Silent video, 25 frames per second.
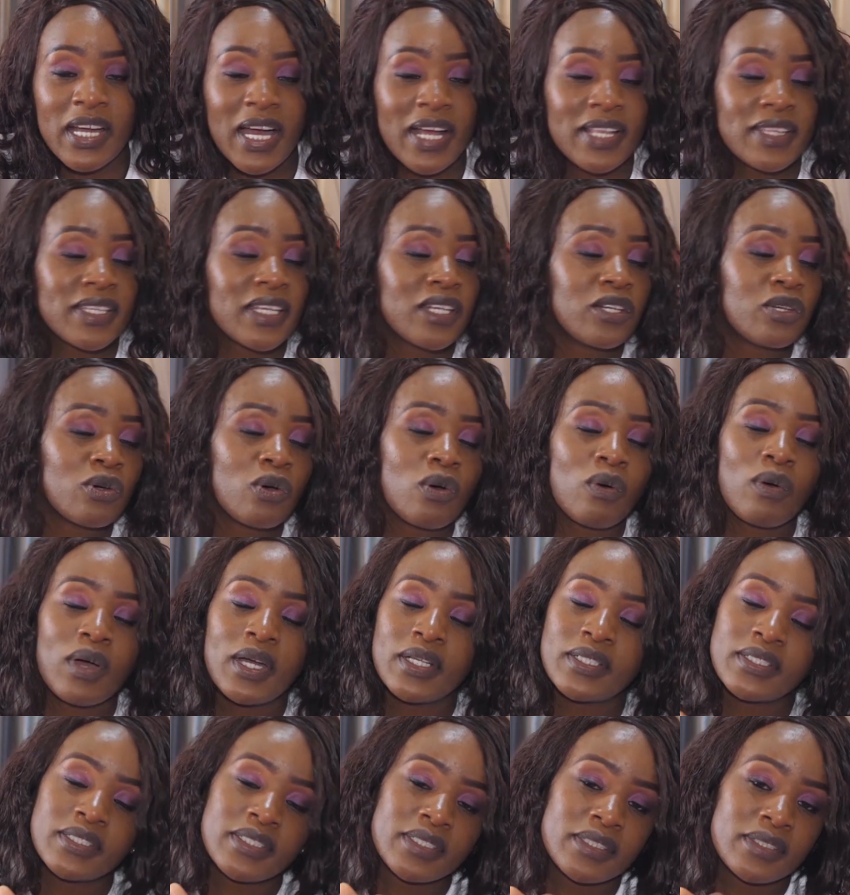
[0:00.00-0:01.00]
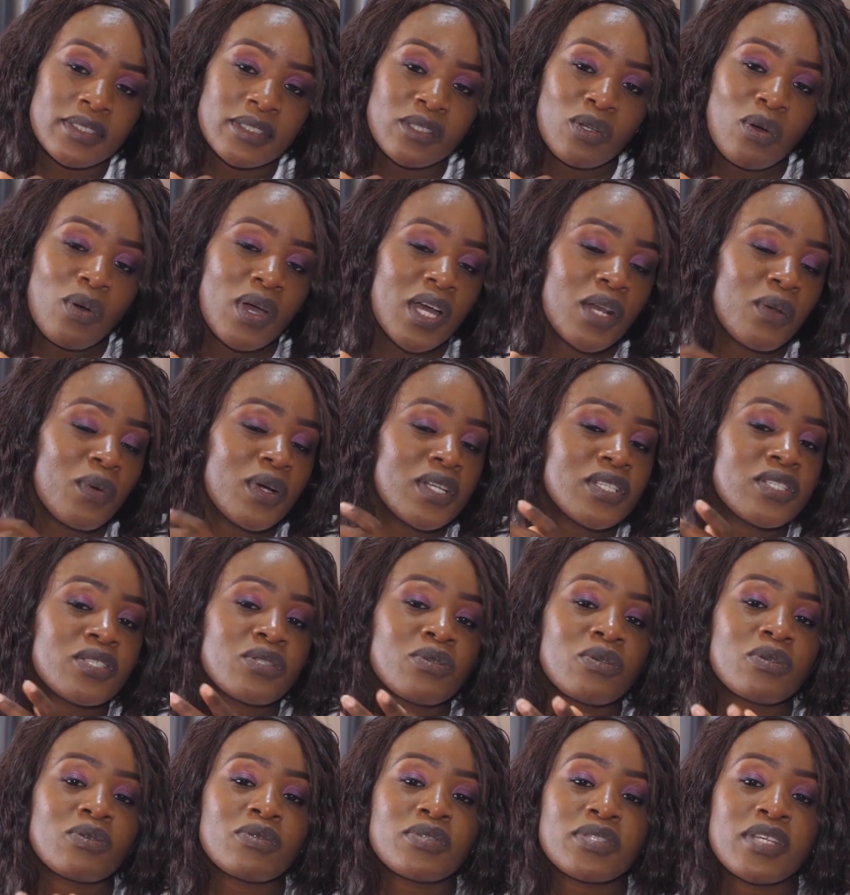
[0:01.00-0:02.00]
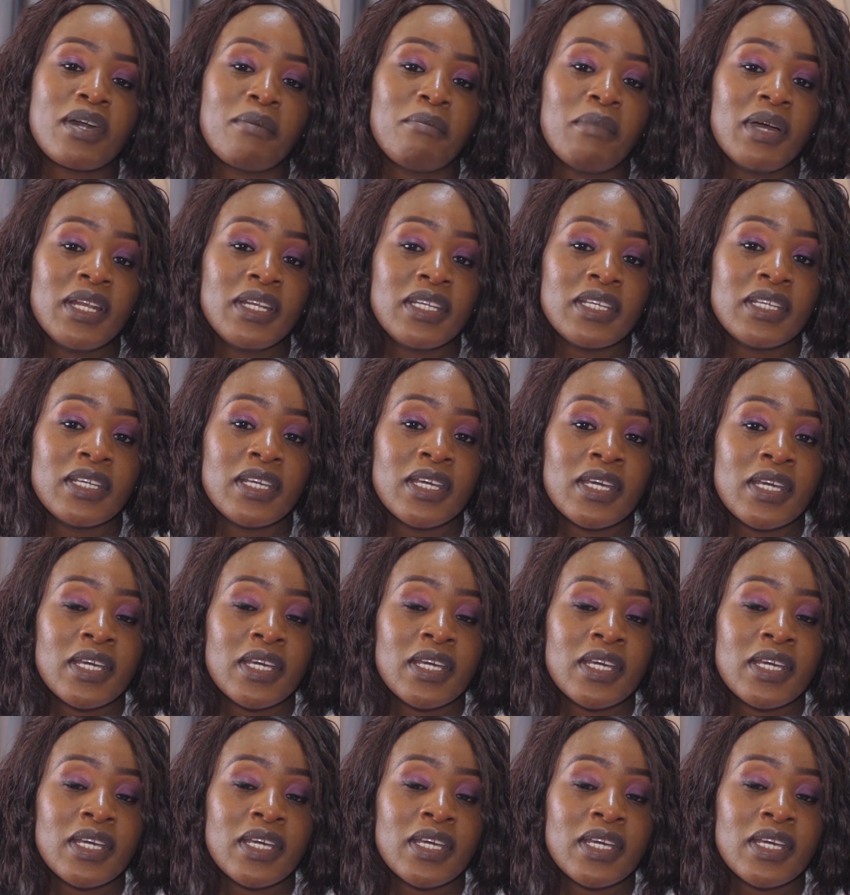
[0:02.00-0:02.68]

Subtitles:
and they don't want. No one wants to lose their money.